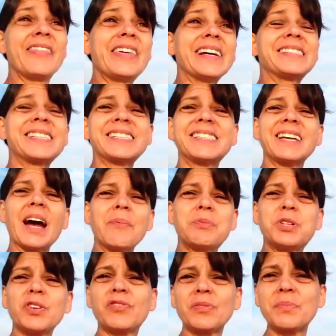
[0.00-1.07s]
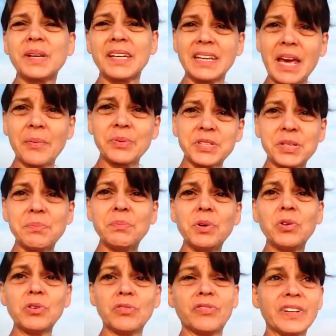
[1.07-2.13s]
that stops you from being able to
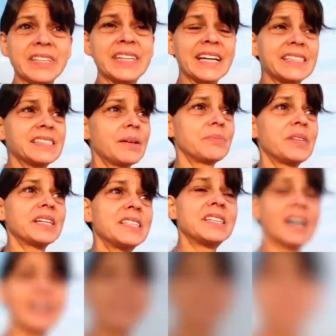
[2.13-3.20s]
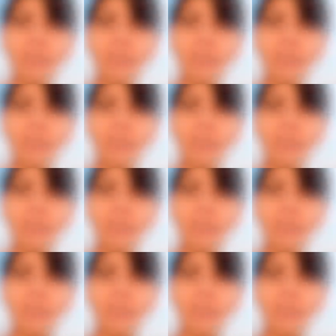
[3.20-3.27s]
move and get something done.